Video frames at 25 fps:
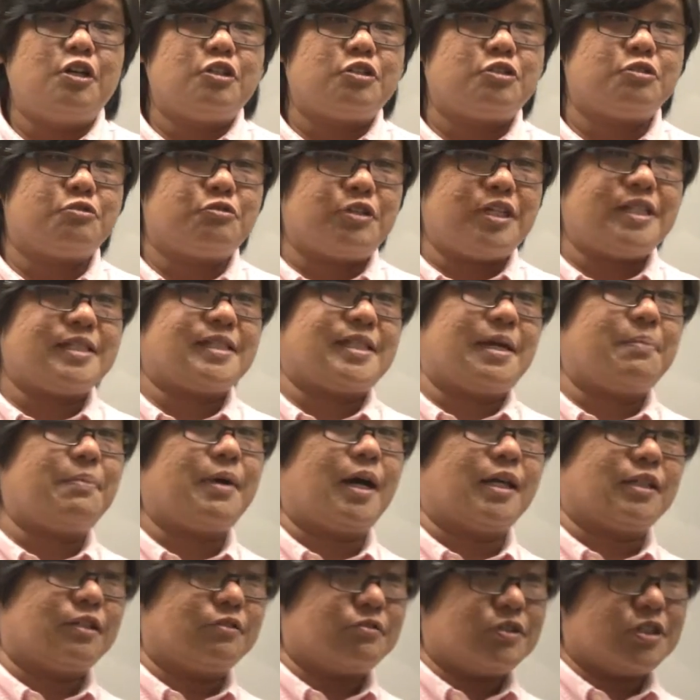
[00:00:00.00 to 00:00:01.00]
to read some
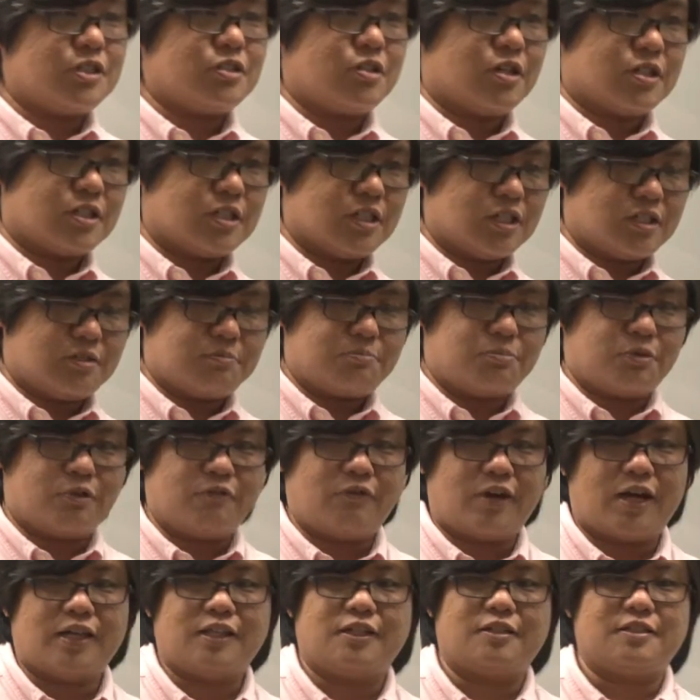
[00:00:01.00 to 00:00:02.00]
other resources
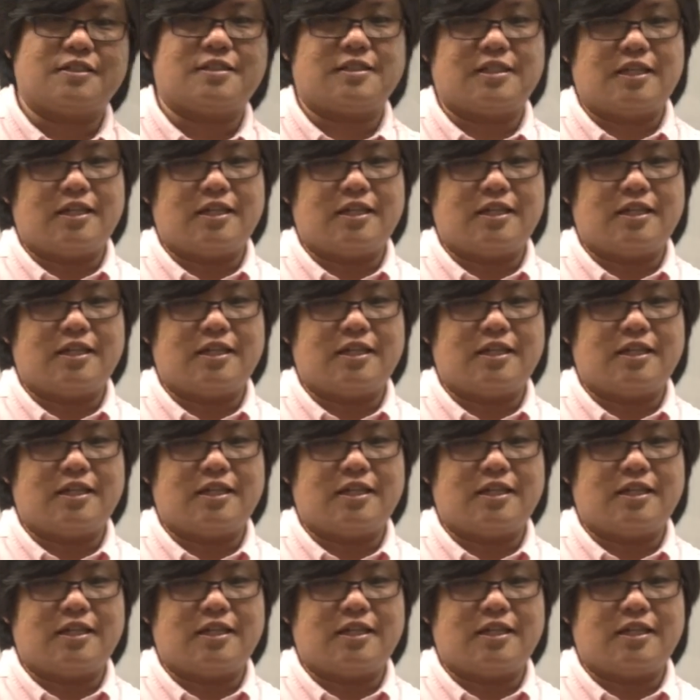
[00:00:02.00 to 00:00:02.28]
provided